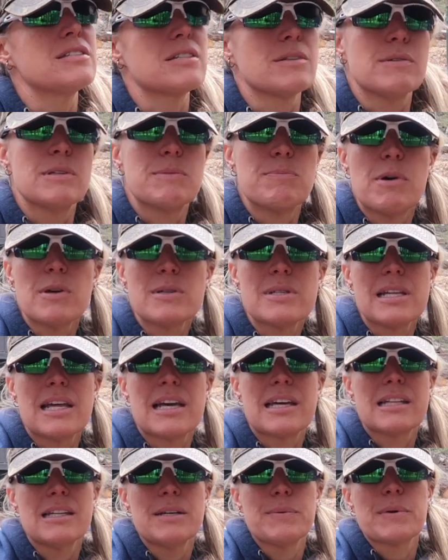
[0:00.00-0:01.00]
so most
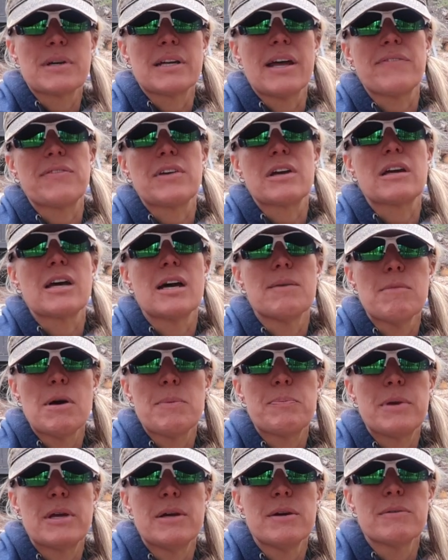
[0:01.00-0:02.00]
likely we're gonna have to come
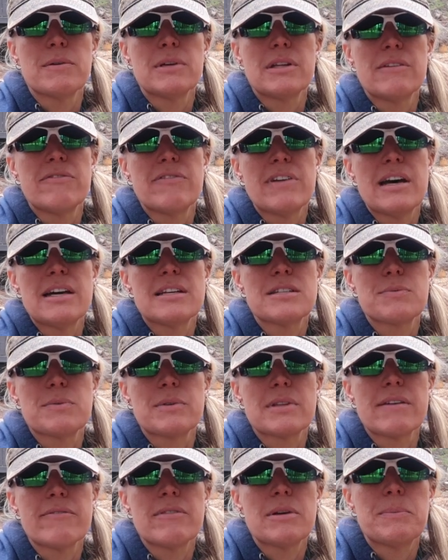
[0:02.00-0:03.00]
up here really fast
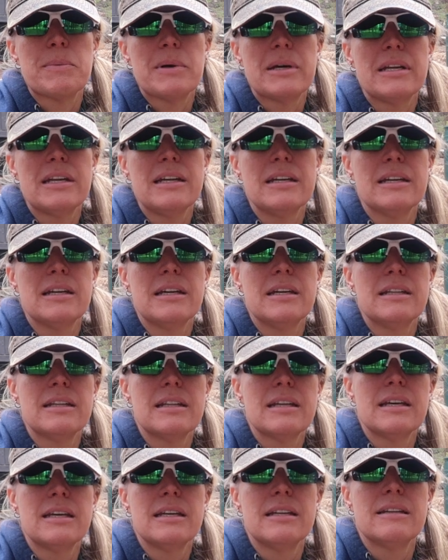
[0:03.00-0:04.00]
with everybody and
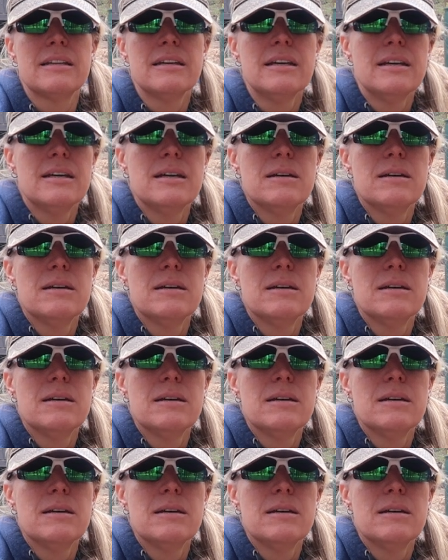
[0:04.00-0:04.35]
then